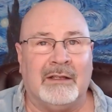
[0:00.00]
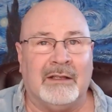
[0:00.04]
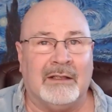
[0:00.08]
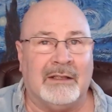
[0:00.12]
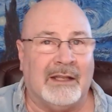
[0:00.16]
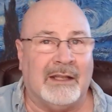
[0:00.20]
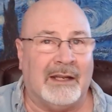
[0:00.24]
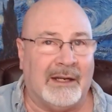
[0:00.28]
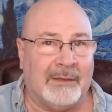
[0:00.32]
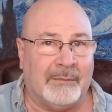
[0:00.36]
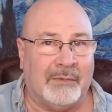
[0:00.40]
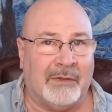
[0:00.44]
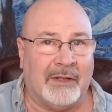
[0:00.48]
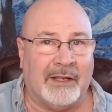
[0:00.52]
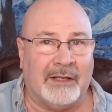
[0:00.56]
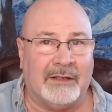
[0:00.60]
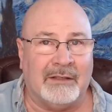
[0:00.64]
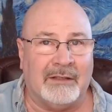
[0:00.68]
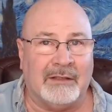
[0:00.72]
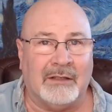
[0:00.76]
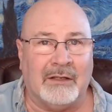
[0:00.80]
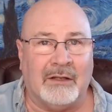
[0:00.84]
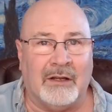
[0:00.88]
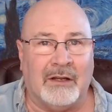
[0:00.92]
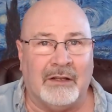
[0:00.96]
that I plan
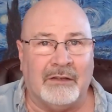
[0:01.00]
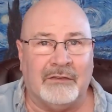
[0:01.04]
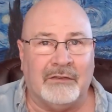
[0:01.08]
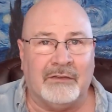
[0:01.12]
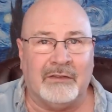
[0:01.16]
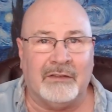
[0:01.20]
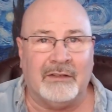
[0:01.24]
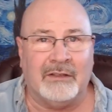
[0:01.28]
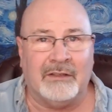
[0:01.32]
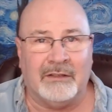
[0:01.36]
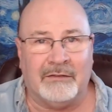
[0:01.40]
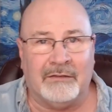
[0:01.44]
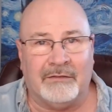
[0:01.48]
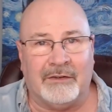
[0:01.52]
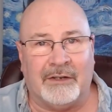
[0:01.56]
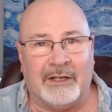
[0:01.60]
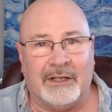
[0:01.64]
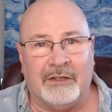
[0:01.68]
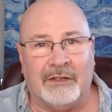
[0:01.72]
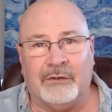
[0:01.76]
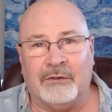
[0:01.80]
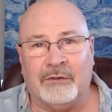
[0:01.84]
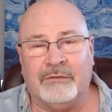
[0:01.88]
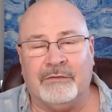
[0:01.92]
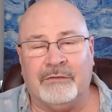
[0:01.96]
to launch in the
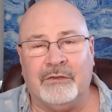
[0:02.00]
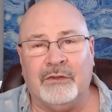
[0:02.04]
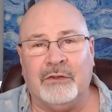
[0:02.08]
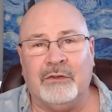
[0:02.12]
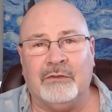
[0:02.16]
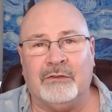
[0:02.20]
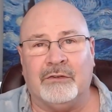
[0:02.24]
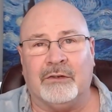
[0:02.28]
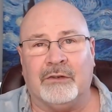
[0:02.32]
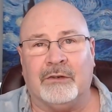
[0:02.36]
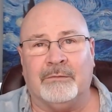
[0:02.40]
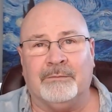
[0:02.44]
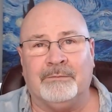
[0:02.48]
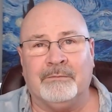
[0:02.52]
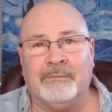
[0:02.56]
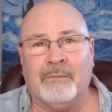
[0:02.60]
very near future.